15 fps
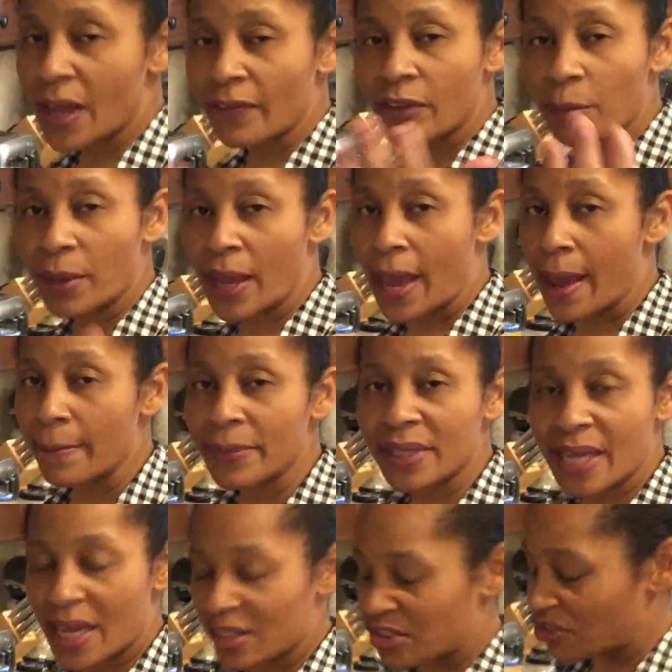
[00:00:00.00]
have to be
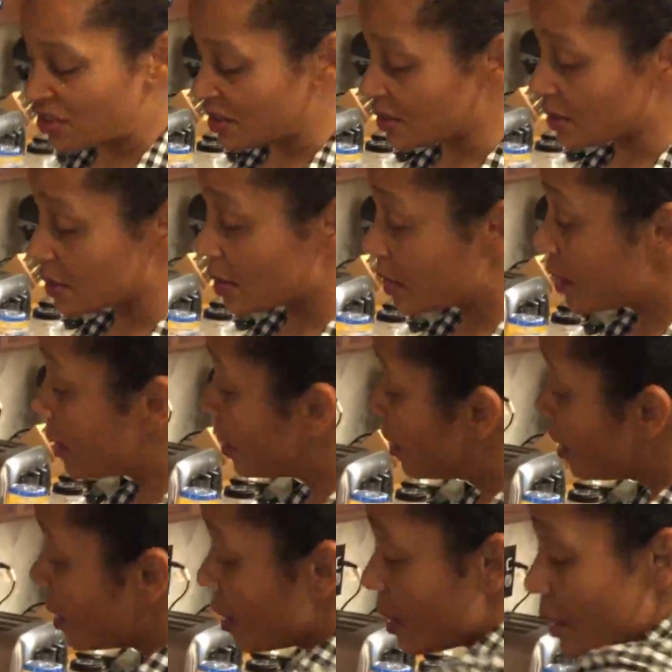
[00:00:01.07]
ambidextrous.
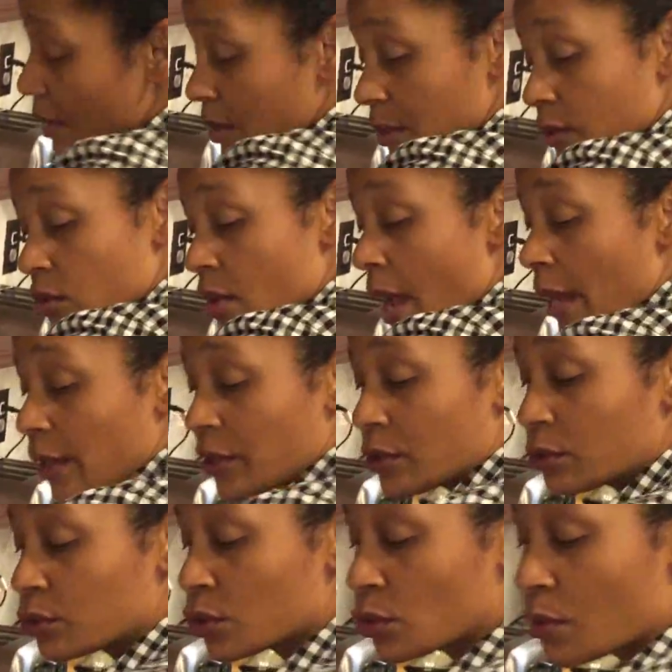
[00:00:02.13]
You got to
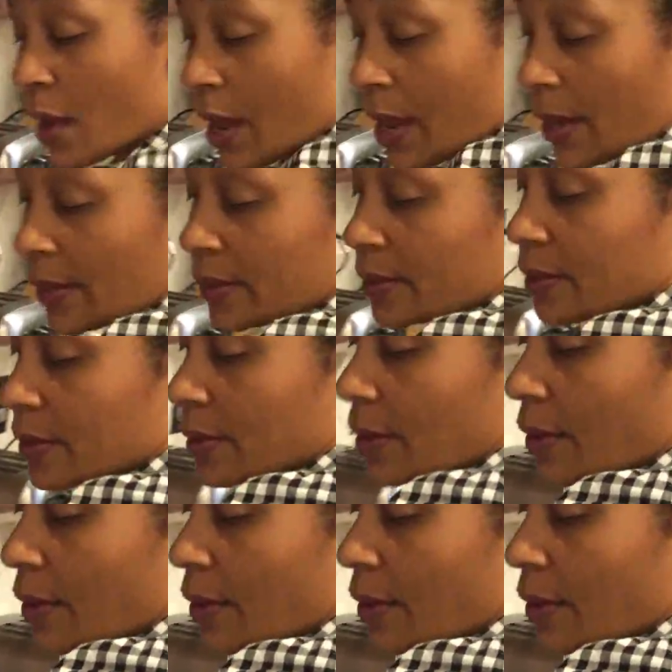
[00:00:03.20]
use 2 hands.